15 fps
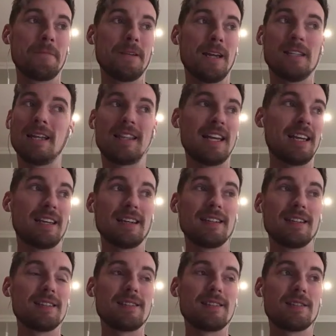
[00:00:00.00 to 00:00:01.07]
And I think
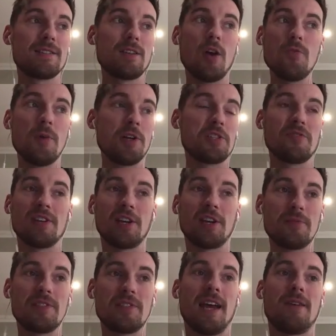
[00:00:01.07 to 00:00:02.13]
so much of it
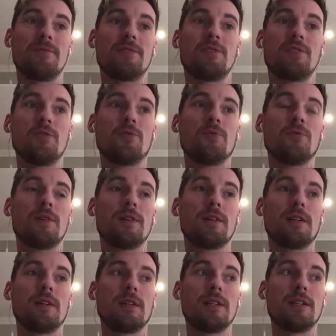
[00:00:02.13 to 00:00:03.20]
comes down to,
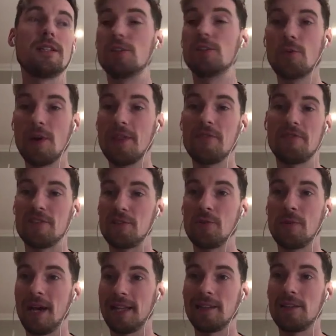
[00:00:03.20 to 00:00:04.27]
do you win the physical
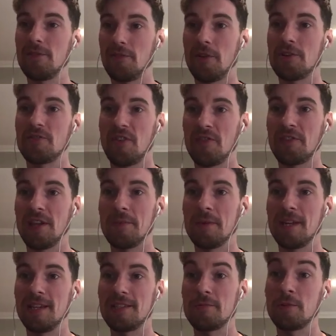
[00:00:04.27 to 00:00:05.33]
battle in the first 15
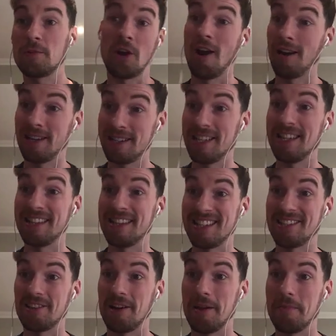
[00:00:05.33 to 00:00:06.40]
minutes? Which Ireland did
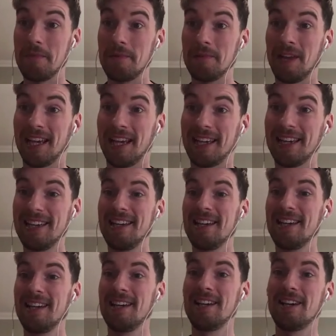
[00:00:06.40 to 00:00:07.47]
this time. Like... Mm-hmm.
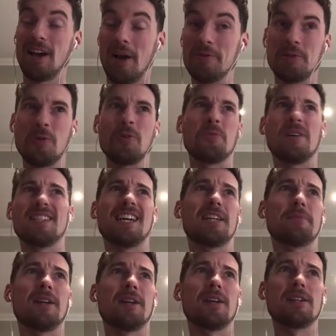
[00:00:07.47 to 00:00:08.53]
I was talking to my dad
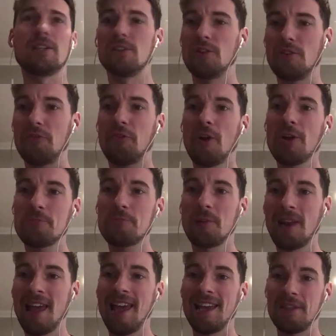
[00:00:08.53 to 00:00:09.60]
about it. You know, the first
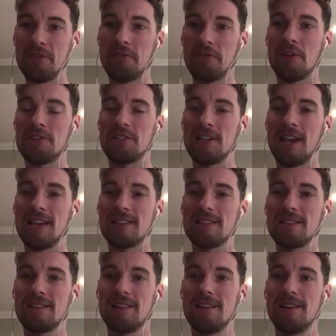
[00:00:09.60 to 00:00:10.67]
play in the first
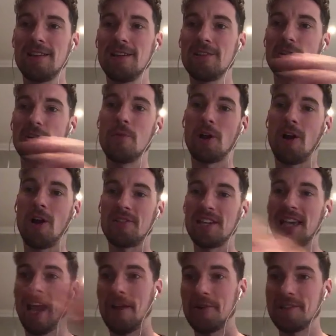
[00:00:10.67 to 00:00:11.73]
test, Joe McCarthy
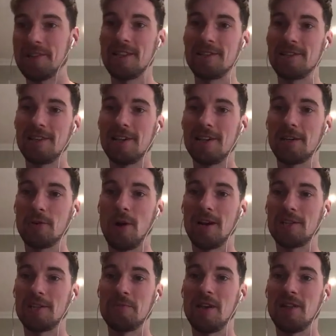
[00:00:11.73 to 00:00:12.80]
carries into
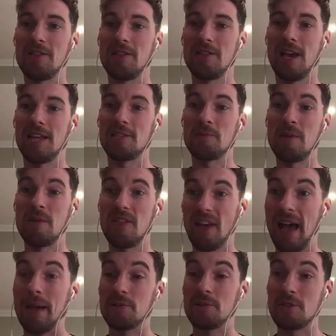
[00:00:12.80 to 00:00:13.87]
Quagga Smith, and Smith
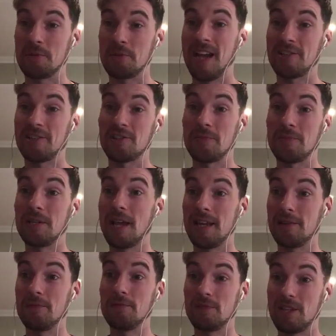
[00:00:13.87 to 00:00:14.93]
absolutely smashes him
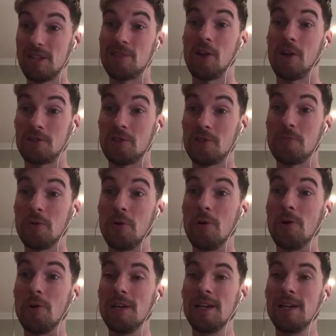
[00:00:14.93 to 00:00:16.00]
and dislodges the
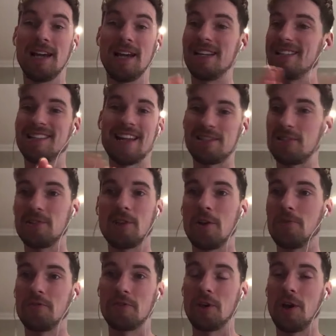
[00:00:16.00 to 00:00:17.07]
ball, and it sets the
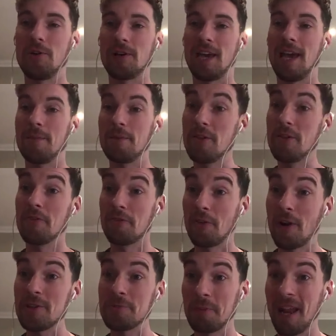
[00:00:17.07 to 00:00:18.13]
tone for the whole game. The
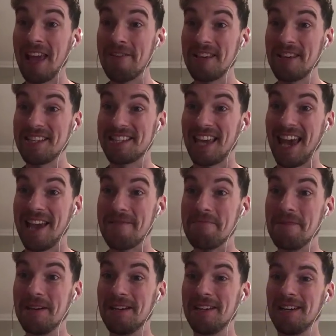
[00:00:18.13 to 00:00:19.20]
first play of this game,
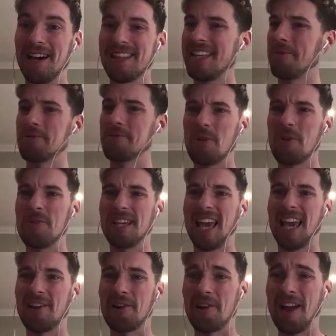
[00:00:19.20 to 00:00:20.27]
I think it was Ronan
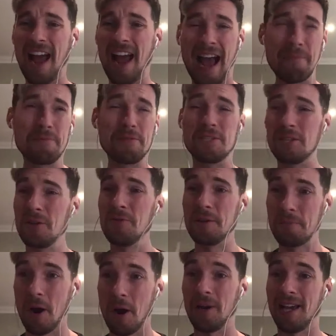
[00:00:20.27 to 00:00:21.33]
Kelleher absolutely
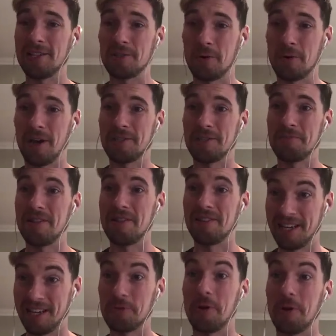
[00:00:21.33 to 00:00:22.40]
poleaxed Quagga Smith,
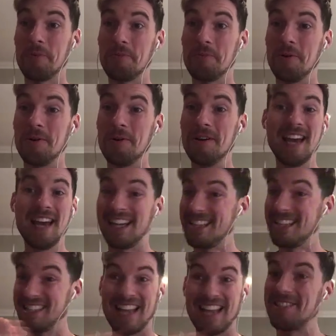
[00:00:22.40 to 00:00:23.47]
and he dropped the ball, and it
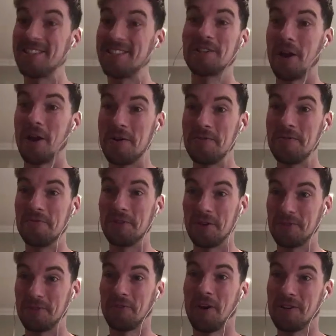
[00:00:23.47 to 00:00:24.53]
sets the tone for
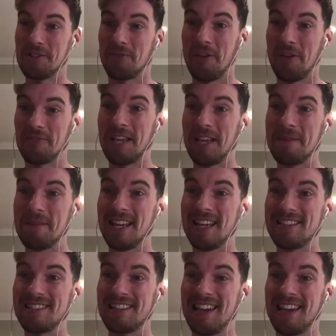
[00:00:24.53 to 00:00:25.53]
those first 15 minutes.